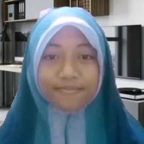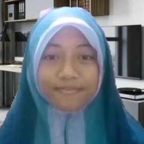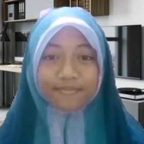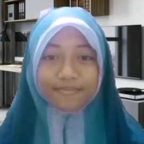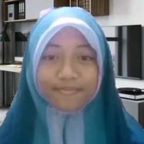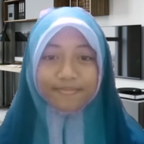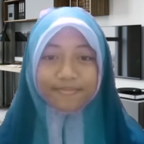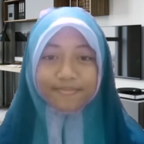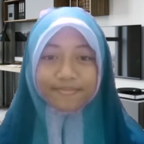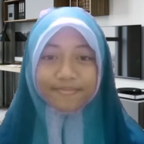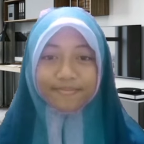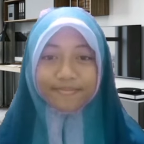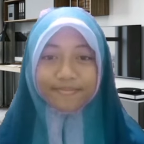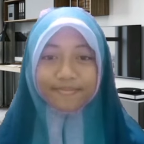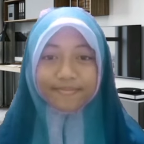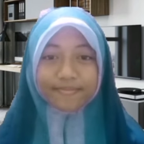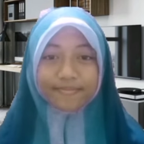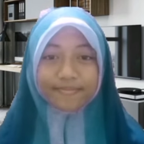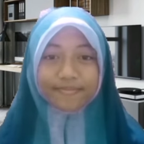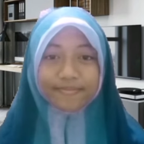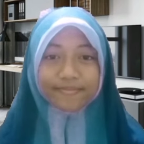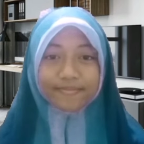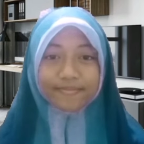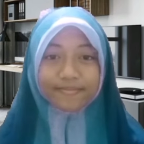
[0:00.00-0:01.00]

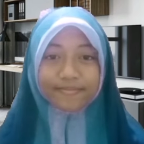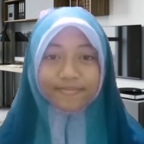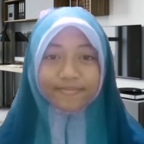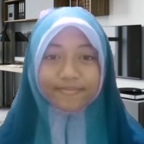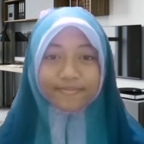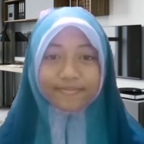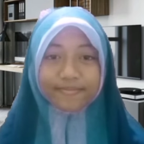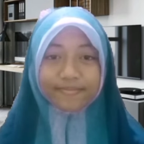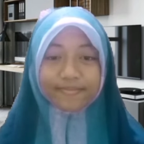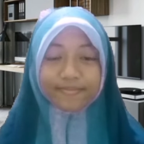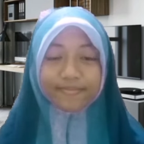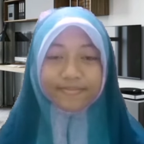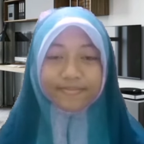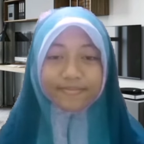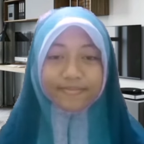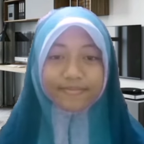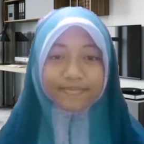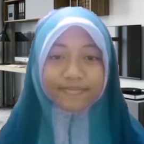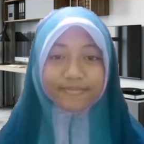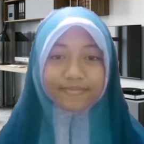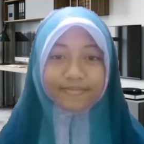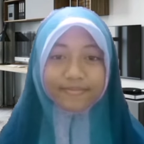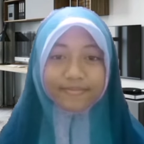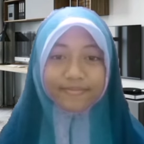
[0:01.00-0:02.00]

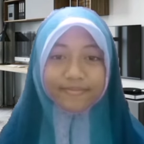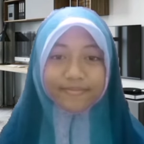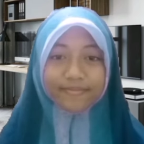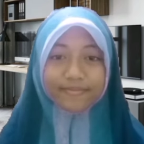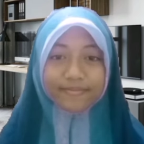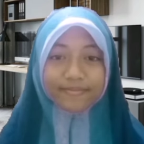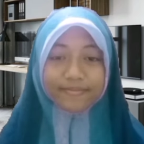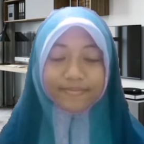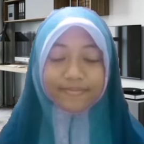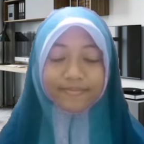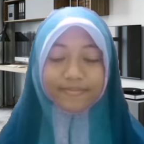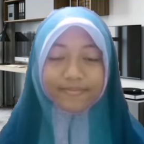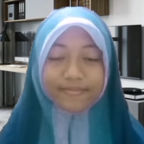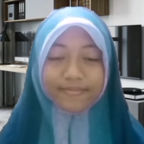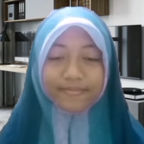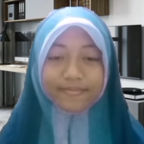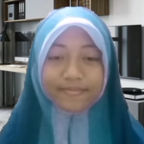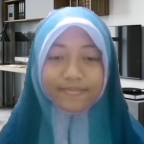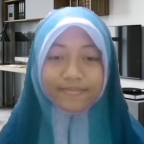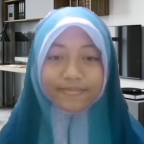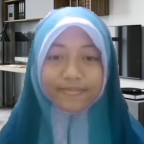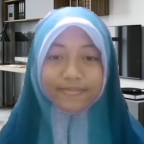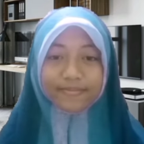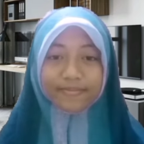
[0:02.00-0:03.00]

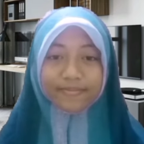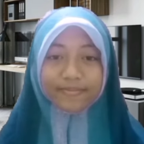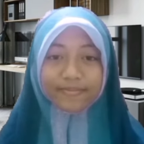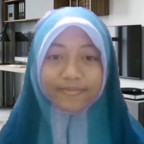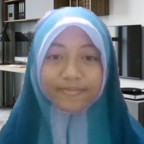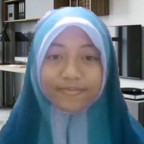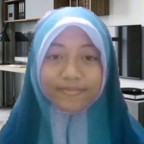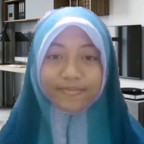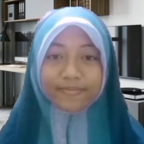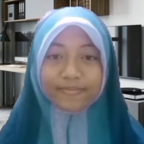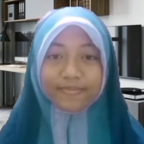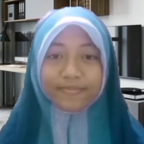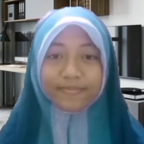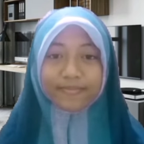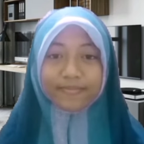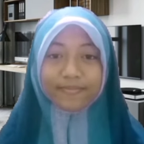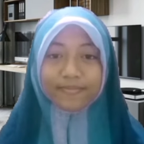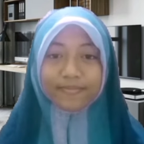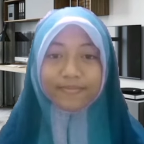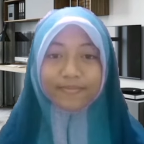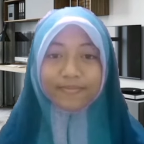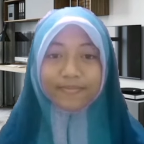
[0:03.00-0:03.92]
(no one is talking)